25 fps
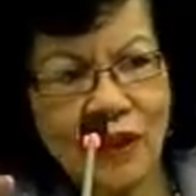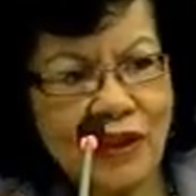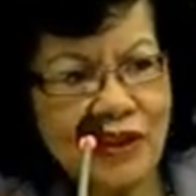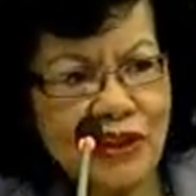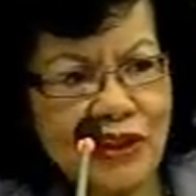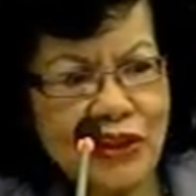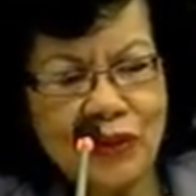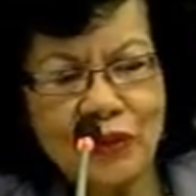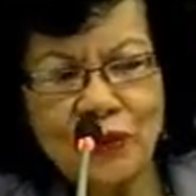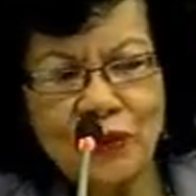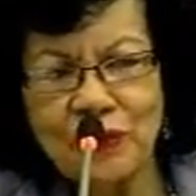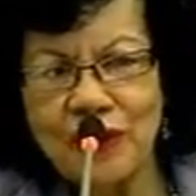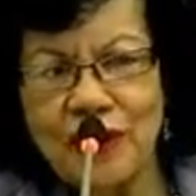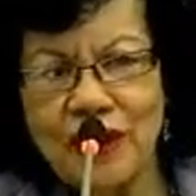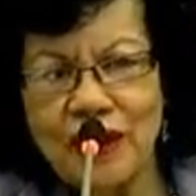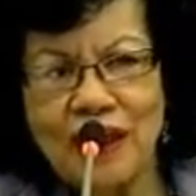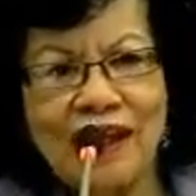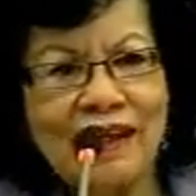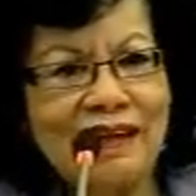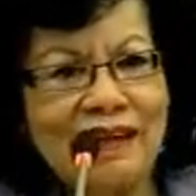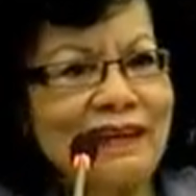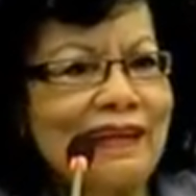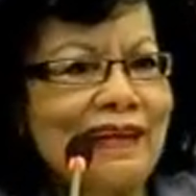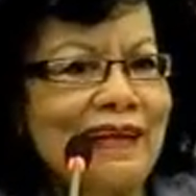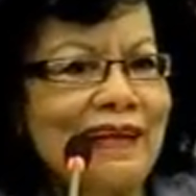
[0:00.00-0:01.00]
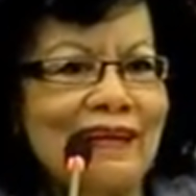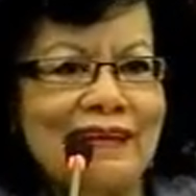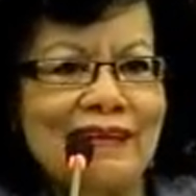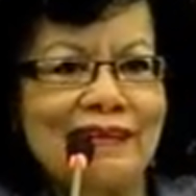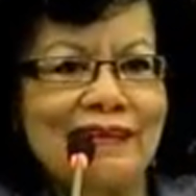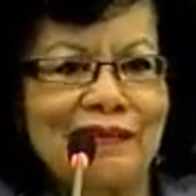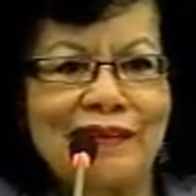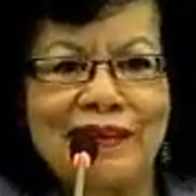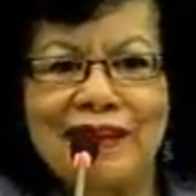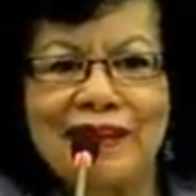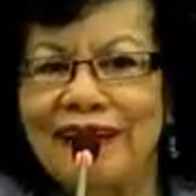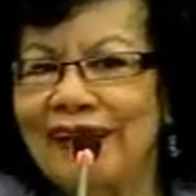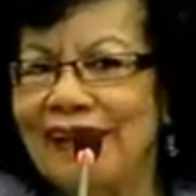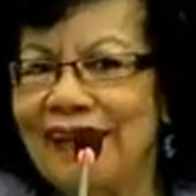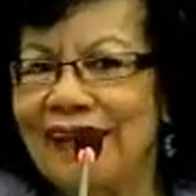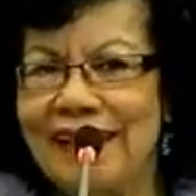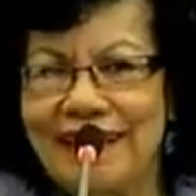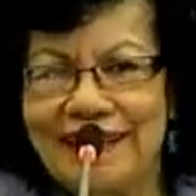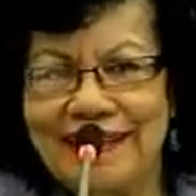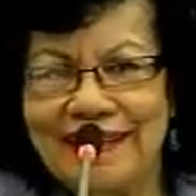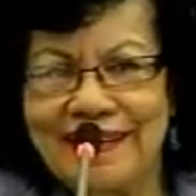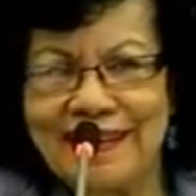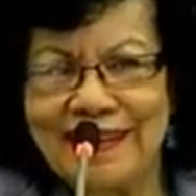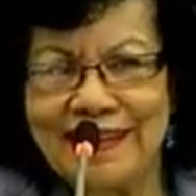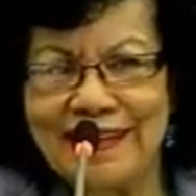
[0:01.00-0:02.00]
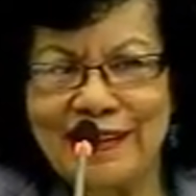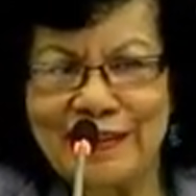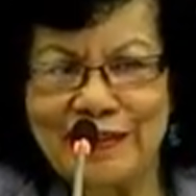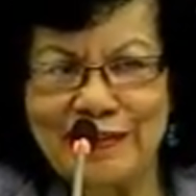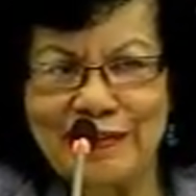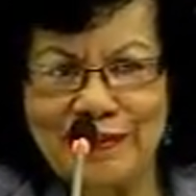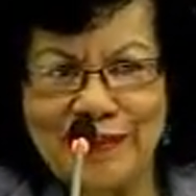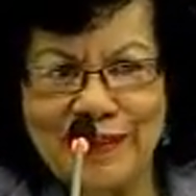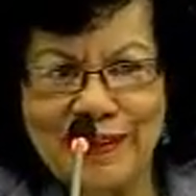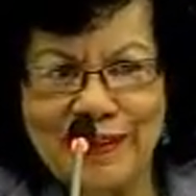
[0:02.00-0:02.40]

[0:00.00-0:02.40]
Children under really 18,